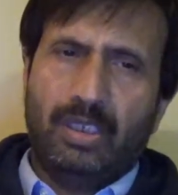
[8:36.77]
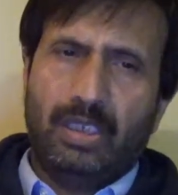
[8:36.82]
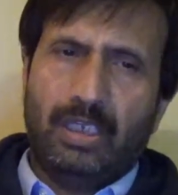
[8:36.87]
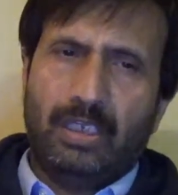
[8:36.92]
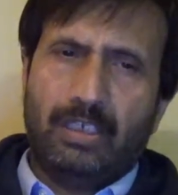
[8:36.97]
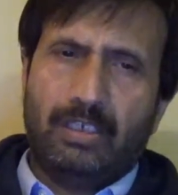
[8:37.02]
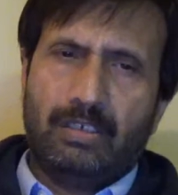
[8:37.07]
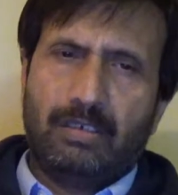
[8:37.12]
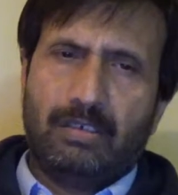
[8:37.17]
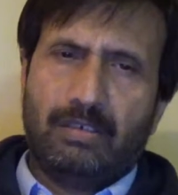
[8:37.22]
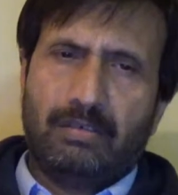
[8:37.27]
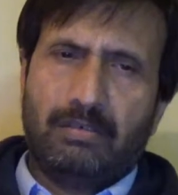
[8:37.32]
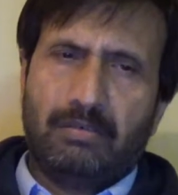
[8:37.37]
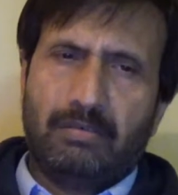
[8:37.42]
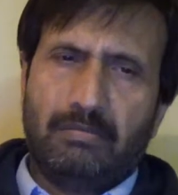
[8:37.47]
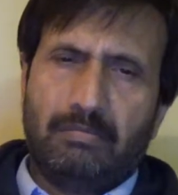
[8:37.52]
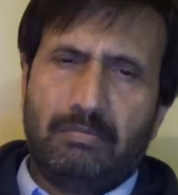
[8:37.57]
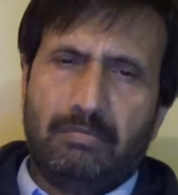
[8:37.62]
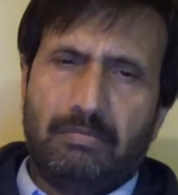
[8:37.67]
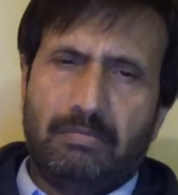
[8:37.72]
and
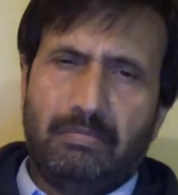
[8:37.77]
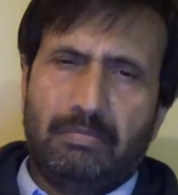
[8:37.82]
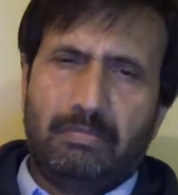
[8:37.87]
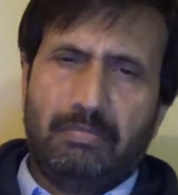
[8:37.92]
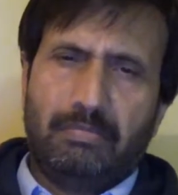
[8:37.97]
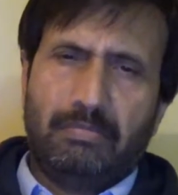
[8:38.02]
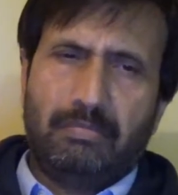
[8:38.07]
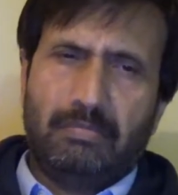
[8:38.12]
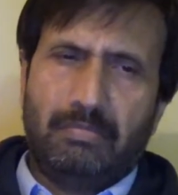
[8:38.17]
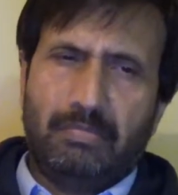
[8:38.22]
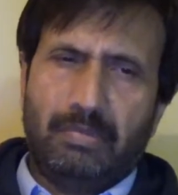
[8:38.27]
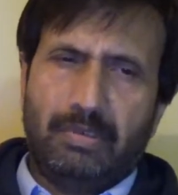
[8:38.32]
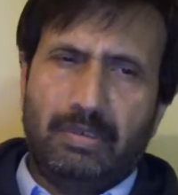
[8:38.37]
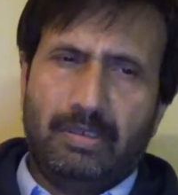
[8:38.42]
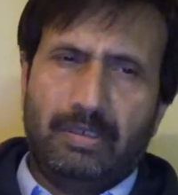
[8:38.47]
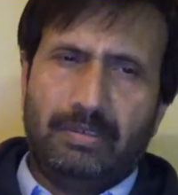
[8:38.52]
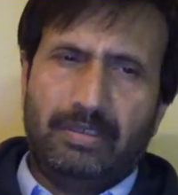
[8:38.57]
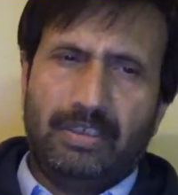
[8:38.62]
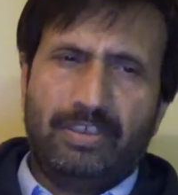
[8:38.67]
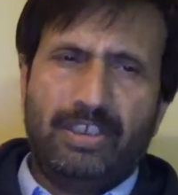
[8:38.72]

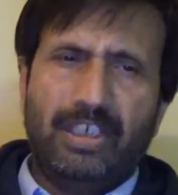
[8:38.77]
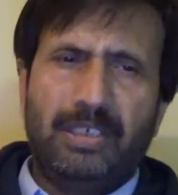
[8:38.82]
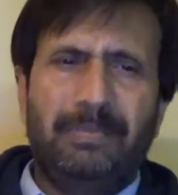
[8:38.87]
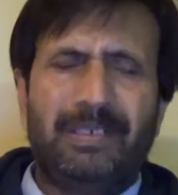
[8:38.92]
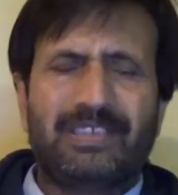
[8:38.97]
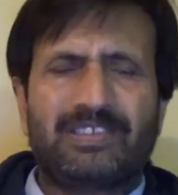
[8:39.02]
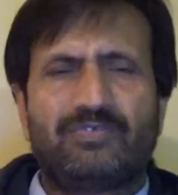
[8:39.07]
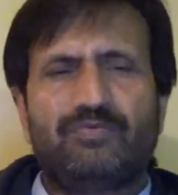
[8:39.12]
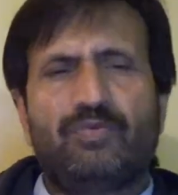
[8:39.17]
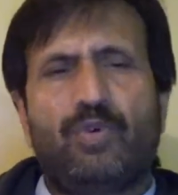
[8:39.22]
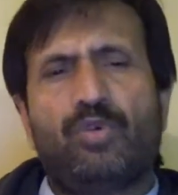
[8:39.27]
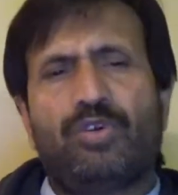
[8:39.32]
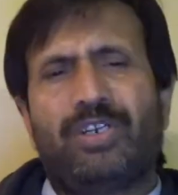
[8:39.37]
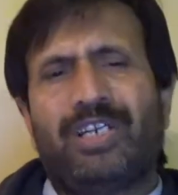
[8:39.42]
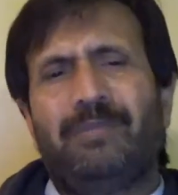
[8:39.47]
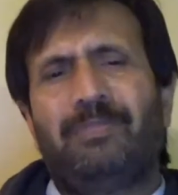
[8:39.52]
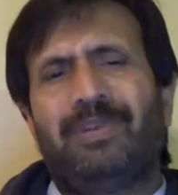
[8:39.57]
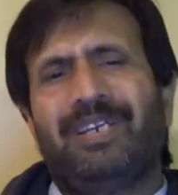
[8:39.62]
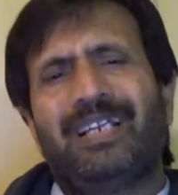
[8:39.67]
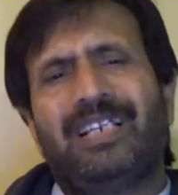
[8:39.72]
uh, the treatments won't
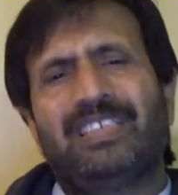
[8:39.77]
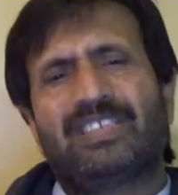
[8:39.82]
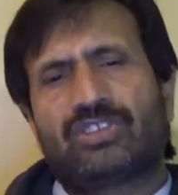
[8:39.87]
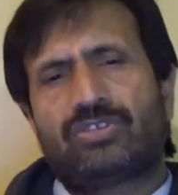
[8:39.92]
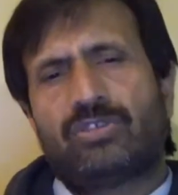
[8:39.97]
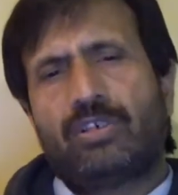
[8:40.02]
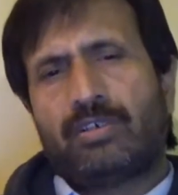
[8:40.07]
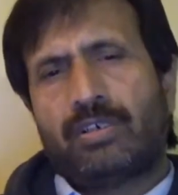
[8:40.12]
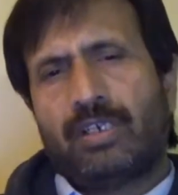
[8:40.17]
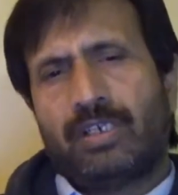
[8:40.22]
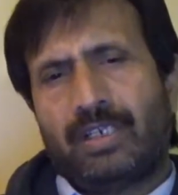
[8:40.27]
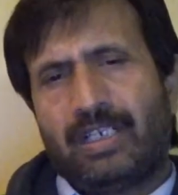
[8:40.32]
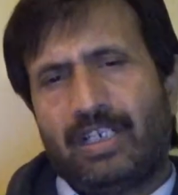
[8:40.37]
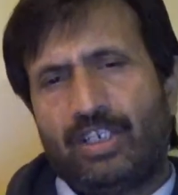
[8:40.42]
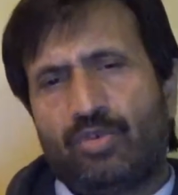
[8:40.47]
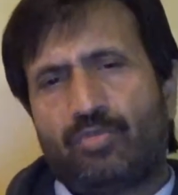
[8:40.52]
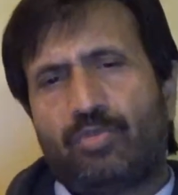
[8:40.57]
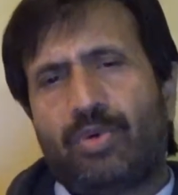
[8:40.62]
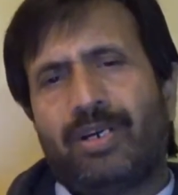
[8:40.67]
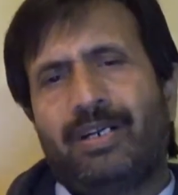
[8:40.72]
typically start until
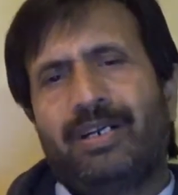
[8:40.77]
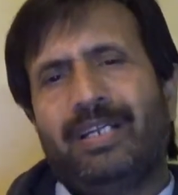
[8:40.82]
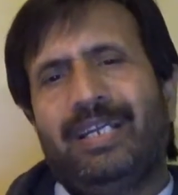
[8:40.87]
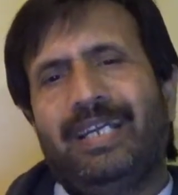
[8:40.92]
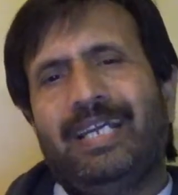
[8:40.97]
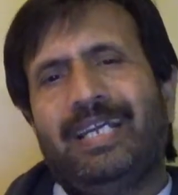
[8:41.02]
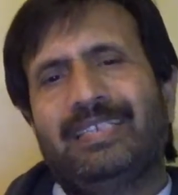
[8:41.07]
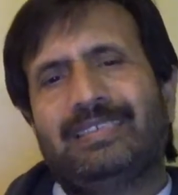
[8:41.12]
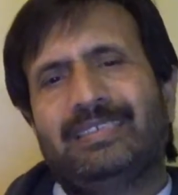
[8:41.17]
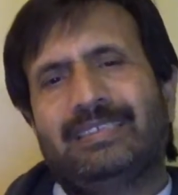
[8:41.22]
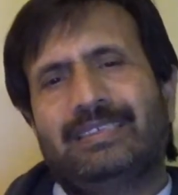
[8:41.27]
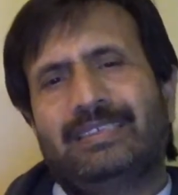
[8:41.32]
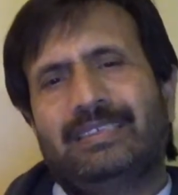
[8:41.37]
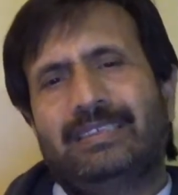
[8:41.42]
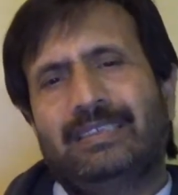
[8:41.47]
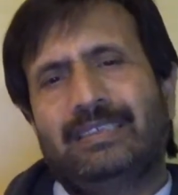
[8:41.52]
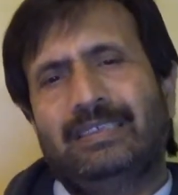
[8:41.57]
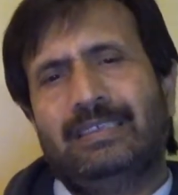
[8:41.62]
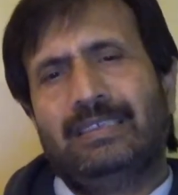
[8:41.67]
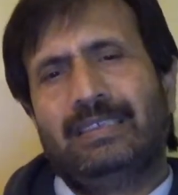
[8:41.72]
your body has
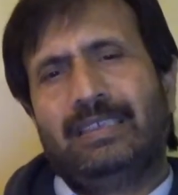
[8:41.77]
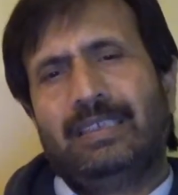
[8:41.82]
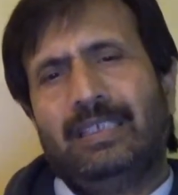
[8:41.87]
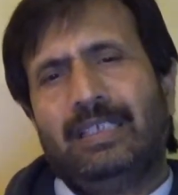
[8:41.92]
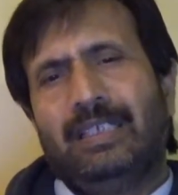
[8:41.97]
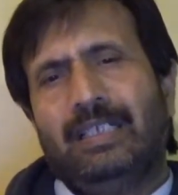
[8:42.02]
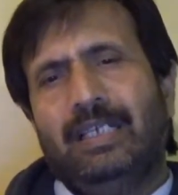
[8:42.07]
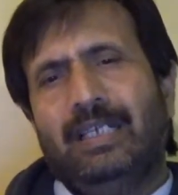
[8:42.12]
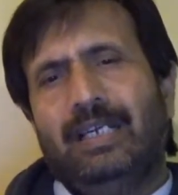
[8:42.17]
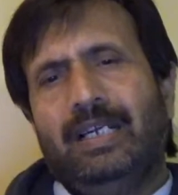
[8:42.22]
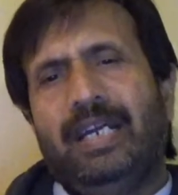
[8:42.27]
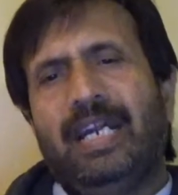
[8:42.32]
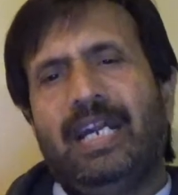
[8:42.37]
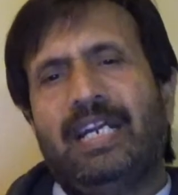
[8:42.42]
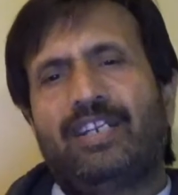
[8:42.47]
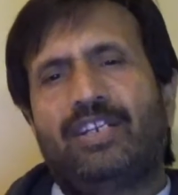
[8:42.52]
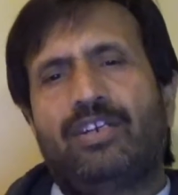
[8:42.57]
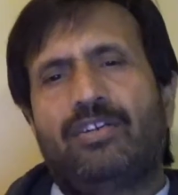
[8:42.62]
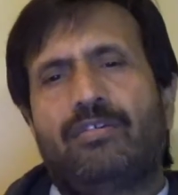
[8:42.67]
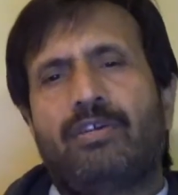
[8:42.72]
uh,
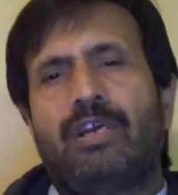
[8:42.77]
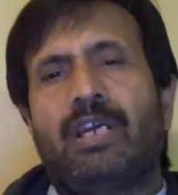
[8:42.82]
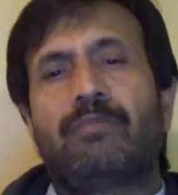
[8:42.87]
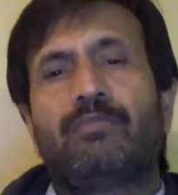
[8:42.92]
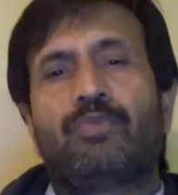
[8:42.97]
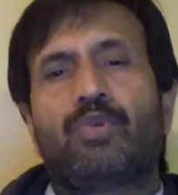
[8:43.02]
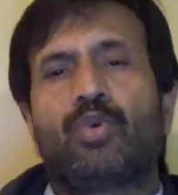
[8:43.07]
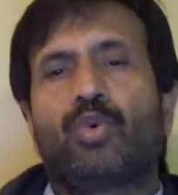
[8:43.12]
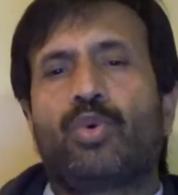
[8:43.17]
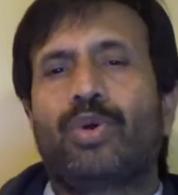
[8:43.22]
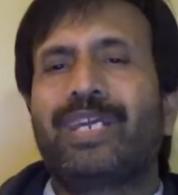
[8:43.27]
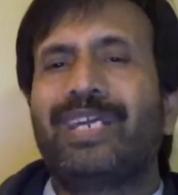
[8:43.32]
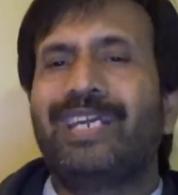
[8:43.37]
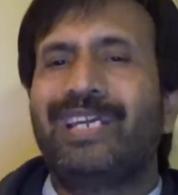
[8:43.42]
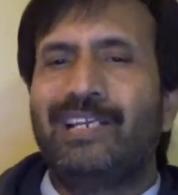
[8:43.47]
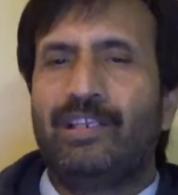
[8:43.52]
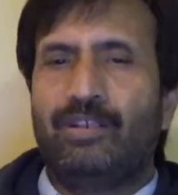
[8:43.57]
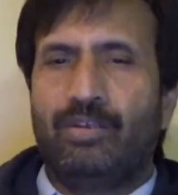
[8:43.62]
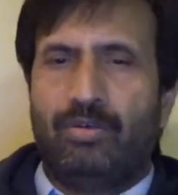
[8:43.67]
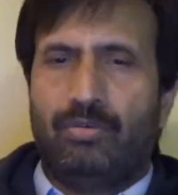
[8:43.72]
had time to
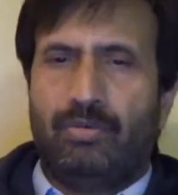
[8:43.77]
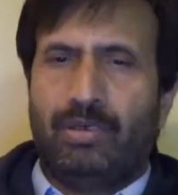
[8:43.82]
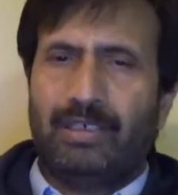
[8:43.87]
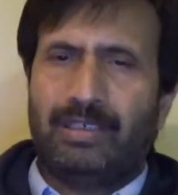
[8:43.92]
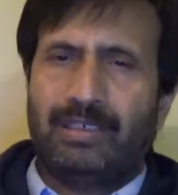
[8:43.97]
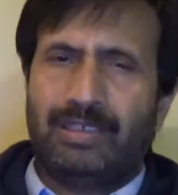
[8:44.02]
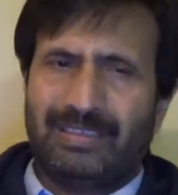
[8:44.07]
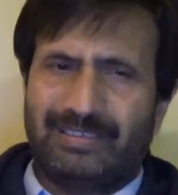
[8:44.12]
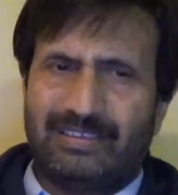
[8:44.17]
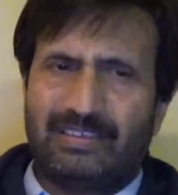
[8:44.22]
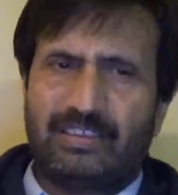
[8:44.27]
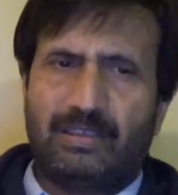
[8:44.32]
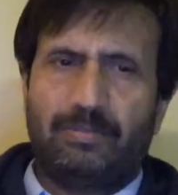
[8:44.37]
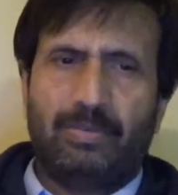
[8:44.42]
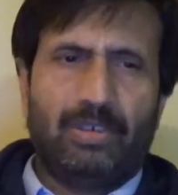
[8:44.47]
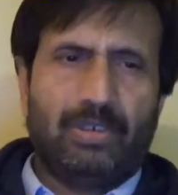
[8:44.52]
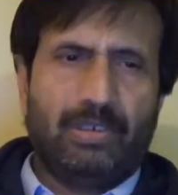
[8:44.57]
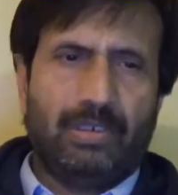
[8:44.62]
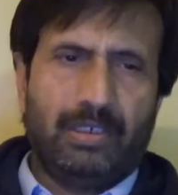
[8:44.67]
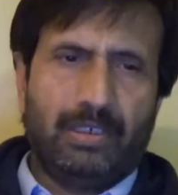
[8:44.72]
heal you know and this is
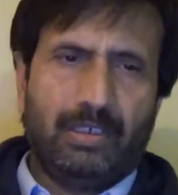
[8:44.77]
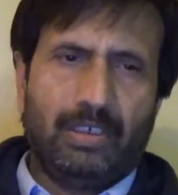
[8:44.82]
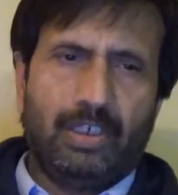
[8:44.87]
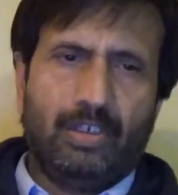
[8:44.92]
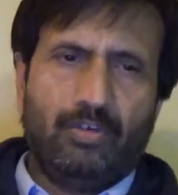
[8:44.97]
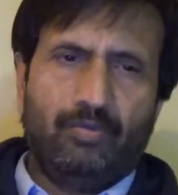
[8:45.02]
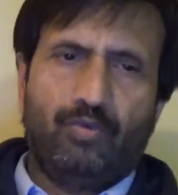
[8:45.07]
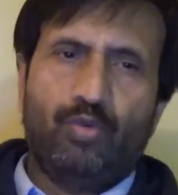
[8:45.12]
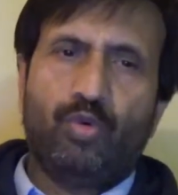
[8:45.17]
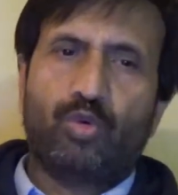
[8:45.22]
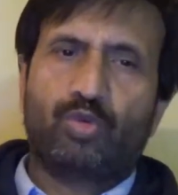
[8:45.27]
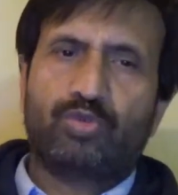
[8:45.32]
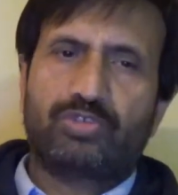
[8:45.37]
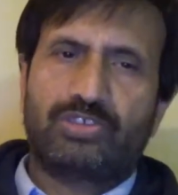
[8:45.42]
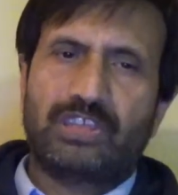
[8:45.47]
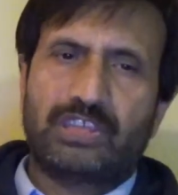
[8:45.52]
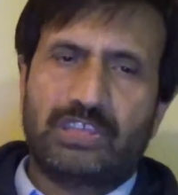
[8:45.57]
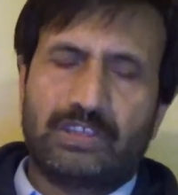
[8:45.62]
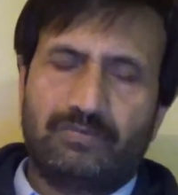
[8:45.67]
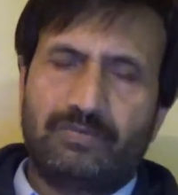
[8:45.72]
typically four to
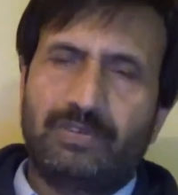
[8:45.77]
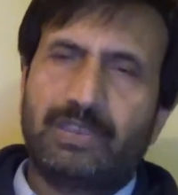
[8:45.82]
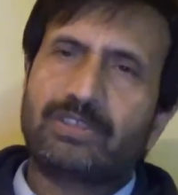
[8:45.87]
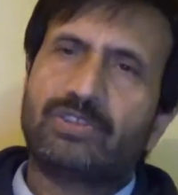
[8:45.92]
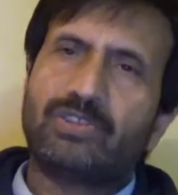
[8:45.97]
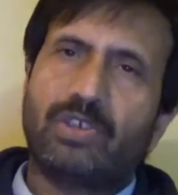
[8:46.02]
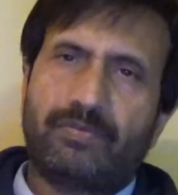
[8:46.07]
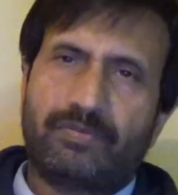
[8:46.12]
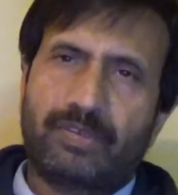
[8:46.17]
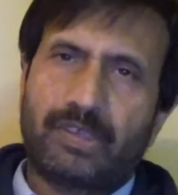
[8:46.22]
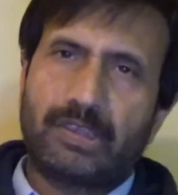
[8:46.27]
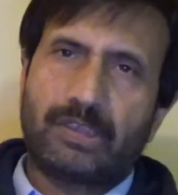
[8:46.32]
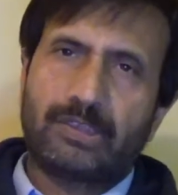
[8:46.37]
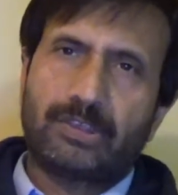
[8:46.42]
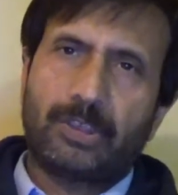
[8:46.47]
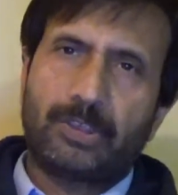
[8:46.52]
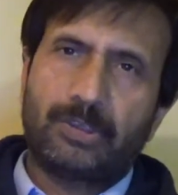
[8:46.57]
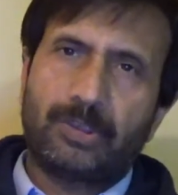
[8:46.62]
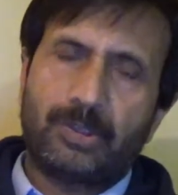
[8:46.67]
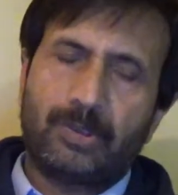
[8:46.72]
six weeks after the
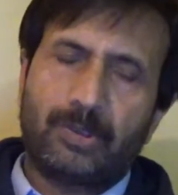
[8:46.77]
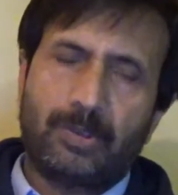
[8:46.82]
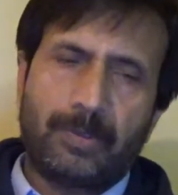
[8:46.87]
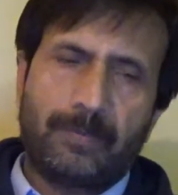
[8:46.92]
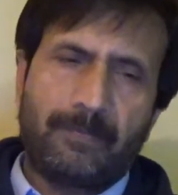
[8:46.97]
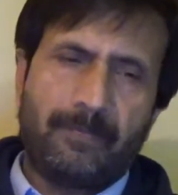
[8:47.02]
surgery.